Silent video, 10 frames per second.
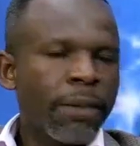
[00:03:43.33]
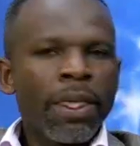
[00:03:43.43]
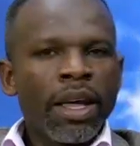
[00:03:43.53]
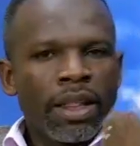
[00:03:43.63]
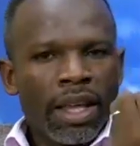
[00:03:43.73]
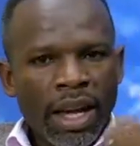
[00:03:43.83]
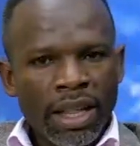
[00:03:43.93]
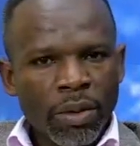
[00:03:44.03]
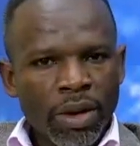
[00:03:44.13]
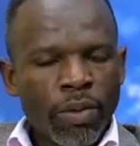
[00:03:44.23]
The
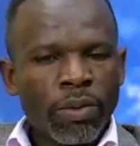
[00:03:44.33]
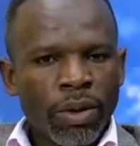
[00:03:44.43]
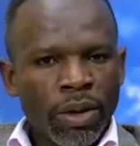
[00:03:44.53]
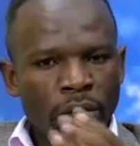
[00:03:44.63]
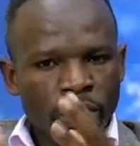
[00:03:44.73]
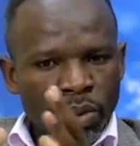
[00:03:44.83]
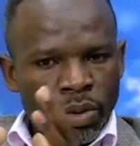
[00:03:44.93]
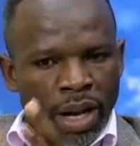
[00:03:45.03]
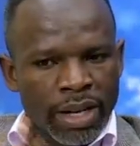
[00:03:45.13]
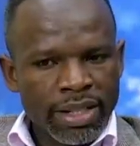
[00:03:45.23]
other way of also
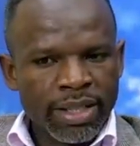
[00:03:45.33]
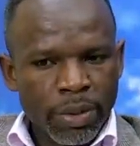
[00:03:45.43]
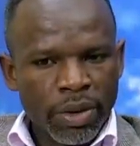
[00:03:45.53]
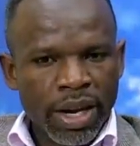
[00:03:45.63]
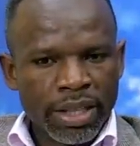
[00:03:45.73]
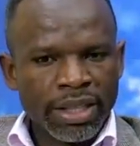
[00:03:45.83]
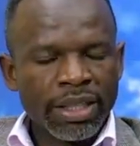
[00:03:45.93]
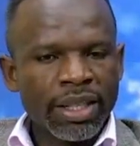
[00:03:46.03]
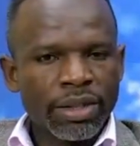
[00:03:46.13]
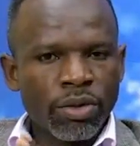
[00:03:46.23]
addressing production
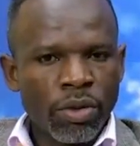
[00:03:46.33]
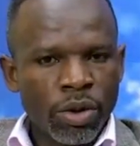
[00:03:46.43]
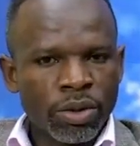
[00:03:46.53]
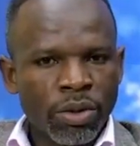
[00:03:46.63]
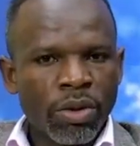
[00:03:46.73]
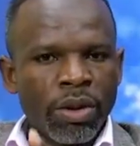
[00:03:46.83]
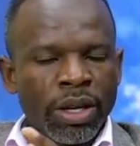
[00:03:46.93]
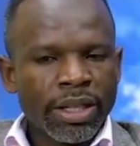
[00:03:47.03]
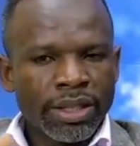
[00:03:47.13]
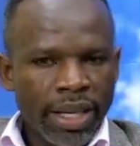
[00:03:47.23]
is to also
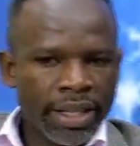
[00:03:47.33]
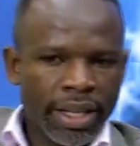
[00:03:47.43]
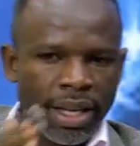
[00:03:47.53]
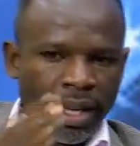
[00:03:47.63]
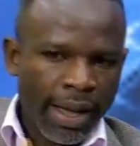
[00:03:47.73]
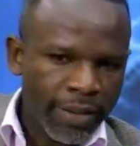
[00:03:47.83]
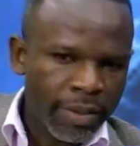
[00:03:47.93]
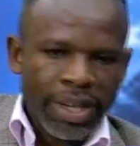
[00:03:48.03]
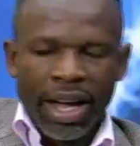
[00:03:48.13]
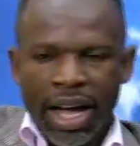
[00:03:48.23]
take
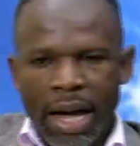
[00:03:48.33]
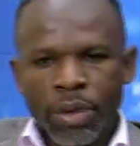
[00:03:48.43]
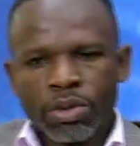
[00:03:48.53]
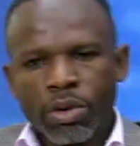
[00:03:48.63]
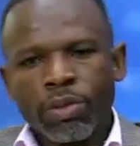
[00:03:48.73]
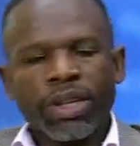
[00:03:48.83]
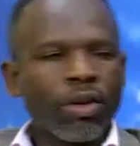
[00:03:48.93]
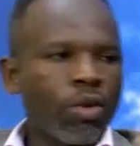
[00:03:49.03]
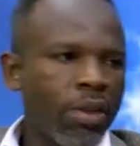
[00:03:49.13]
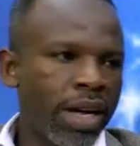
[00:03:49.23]
government out of the
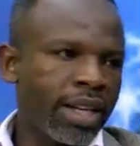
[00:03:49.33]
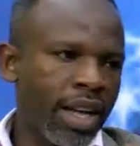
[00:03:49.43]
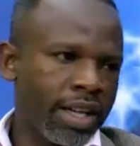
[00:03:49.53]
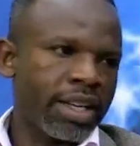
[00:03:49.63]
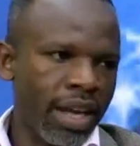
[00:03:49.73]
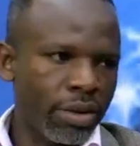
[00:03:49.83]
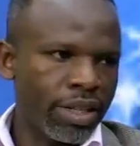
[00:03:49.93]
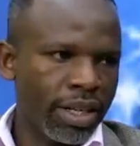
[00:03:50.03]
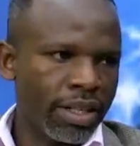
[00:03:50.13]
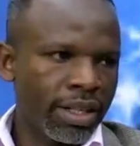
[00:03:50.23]
command
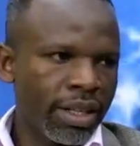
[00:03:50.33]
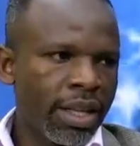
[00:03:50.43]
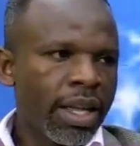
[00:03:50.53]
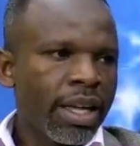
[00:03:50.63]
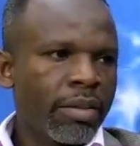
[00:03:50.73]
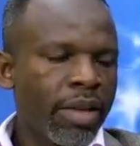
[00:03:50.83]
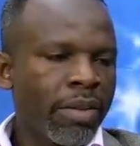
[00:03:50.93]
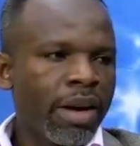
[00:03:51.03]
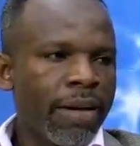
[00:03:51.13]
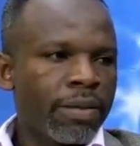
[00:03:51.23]
agriculture. Remember,
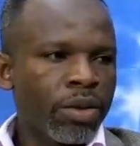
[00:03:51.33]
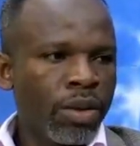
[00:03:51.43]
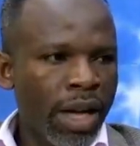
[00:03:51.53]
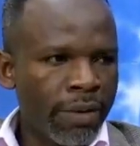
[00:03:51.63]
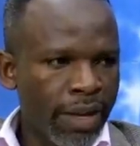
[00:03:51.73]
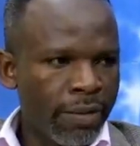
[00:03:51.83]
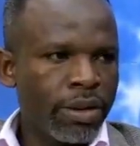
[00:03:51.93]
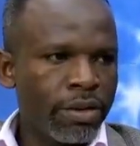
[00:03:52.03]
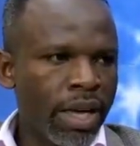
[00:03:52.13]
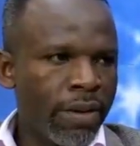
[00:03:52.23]
I've given
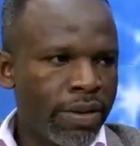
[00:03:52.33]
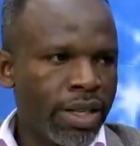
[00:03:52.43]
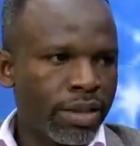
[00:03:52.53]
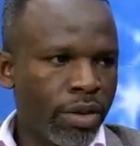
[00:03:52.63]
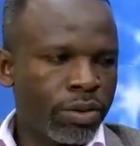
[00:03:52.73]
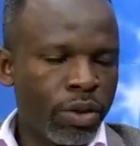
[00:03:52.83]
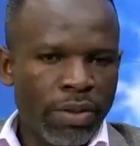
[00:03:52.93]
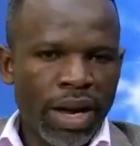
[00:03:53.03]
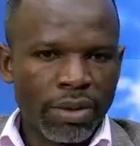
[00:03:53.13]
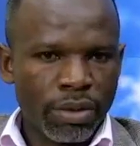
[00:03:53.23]
you evidence of
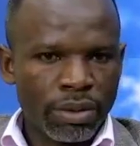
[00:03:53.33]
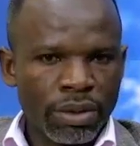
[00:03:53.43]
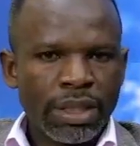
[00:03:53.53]
tobacco.